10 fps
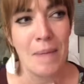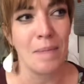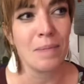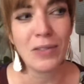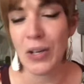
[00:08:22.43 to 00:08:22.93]

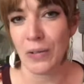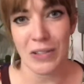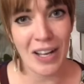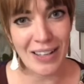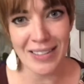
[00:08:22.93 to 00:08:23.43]
Don't
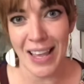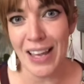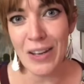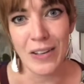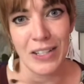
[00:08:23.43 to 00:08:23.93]
toss that.
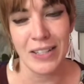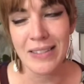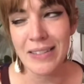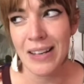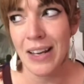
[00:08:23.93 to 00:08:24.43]
You can
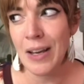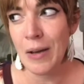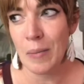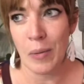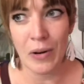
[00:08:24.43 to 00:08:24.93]
just
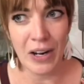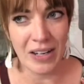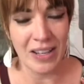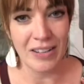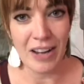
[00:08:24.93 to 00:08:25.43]
pour it
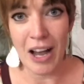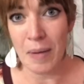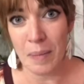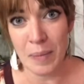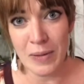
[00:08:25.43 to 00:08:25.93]
onto the
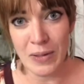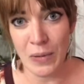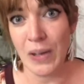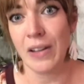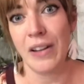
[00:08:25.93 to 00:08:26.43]
top
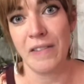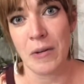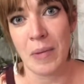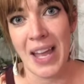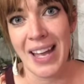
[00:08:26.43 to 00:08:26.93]
soil of your
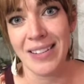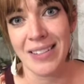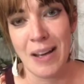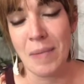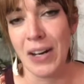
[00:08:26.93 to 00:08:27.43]
plant,
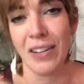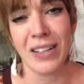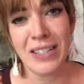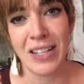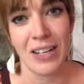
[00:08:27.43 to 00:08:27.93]
and it'll
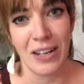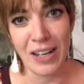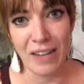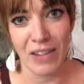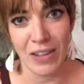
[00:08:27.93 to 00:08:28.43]
continue to
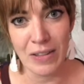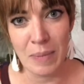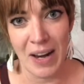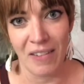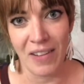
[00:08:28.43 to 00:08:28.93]
give it those
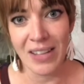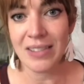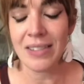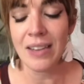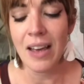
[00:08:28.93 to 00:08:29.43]

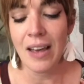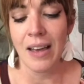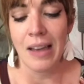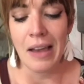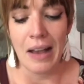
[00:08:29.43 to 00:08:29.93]
benefits.
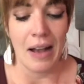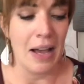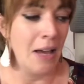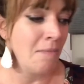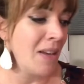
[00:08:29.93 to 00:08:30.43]

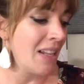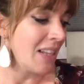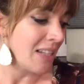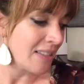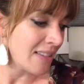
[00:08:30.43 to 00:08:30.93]
And
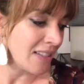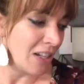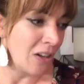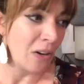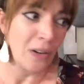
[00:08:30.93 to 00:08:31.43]
this,
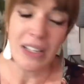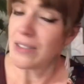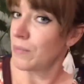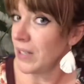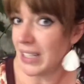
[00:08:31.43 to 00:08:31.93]

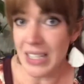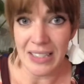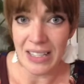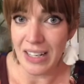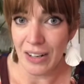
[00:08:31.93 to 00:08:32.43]
it's really
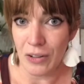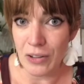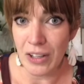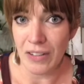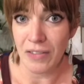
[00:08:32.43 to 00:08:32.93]
easy to get a hold
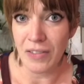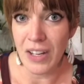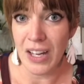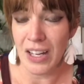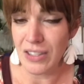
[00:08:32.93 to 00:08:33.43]
of
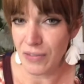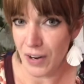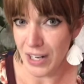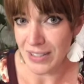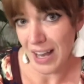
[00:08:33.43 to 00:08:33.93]
as
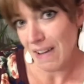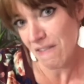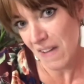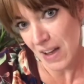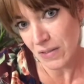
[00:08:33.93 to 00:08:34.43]
far as I've
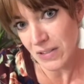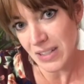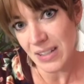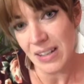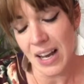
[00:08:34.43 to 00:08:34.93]
found.
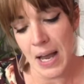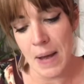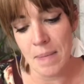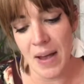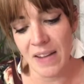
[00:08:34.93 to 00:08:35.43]

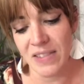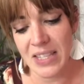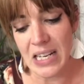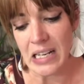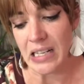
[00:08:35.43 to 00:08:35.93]
I've
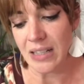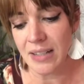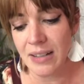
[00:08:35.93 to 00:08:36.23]
seen it